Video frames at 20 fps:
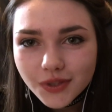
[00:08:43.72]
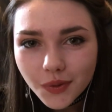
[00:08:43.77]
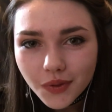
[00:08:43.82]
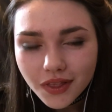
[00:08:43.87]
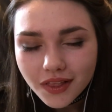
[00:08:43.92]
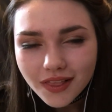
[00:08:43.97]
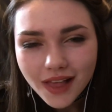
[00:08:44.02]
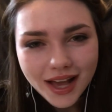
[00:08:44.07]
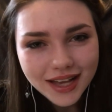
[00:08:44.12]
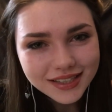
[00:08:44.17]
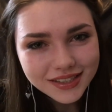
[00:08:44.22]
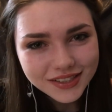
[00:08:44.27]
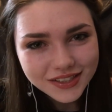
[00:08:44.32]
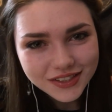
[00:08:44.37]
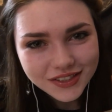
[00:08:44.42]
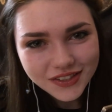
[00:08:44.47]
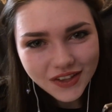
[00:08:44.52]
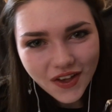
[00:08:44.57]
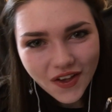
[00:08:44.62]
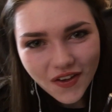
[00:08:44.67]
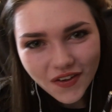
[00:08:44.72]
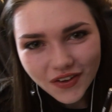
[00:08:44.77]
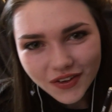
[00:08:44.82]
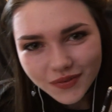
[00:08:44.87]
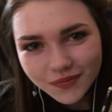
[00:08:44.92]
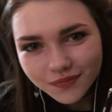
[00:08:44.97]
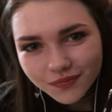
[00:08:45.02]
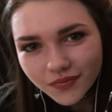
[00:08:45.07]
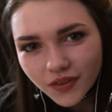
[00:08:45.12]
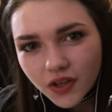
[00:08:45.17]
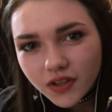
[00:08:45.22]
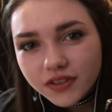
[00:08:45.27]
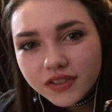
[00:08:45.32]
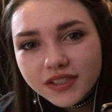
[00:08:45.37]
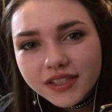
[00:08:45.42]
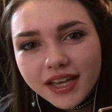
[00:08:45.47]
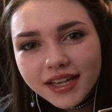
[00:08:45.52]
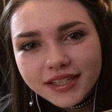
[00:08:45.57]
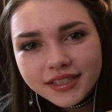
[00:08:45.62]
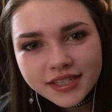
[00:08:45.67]
So the last song
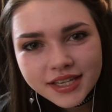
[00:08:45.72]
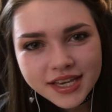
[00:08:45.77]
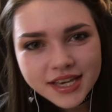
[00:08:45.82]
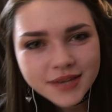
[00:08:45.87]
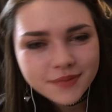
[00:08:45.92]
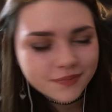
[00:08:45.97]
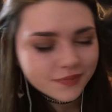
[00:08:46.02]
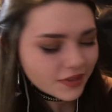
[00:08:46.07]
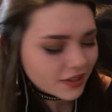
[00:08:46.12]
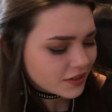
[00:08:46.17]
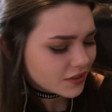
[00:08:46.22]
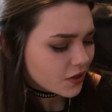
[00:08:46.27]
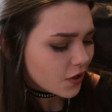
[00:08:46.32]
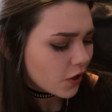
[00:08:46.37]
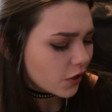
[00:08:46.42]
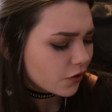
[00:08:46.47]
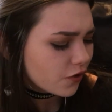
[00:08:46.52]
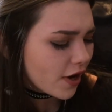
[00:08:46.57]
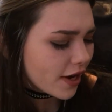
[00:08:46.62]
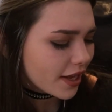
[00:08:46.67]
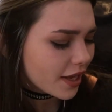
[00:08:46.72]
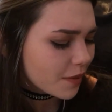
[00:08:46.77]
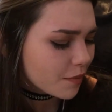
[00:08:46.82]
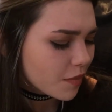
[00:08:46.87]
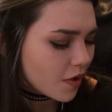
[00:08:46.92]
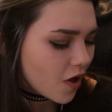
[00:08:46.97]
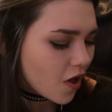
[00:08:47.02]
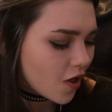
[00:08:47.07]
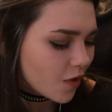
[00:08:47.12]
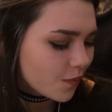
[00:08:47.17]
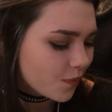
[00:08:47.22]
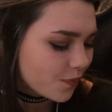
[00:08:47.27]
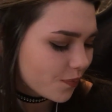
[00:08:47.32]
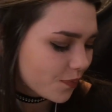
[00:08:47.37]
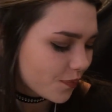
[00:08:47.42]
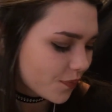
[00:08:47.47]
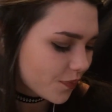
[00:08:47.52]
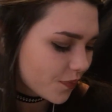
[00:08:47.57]
on side D is called Wrecking Ball.